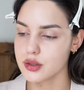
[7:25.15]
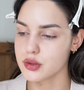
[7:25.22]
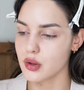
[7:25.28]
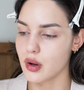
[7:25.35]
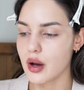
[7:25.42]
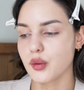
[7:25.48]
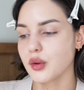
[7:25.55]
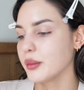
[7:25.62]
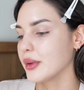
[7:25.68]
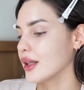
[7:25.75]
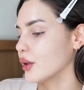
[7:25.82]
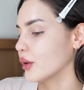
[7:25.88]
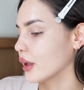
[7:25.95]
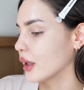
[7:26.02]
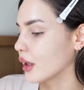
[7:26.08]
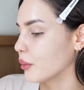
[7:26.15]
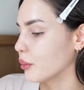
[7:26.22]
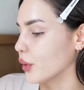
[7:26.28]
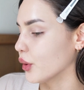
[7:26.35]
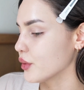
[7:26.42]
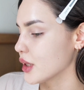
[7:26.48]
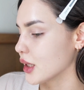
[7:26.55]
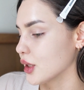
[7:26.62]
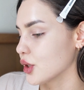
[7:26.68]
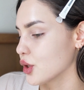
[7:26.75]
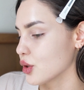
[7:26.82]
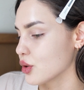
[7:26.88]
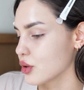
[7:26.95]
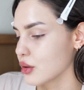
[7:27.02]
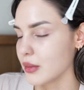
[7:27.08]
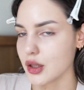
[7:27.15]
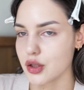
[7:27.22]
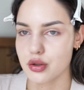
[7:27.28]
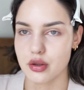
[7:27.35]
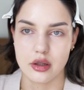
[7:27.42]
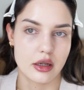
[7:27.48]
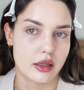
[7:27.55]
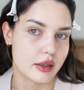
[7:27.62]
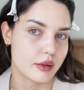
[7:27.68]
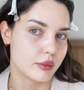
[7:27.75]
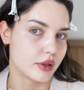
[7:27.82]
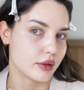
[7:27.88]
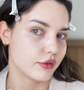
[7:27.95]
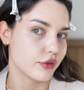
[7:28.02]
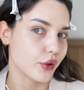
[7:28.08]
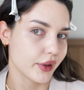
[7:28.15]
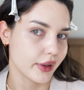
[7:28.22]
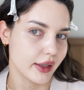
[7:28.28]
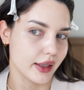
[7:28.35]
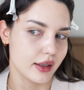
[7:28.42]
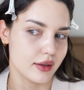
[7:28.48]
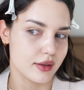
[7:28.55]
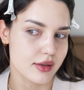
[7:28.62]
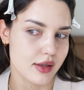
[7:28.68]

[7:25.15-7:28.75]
So I will be looking both sides just to make sure I am in focus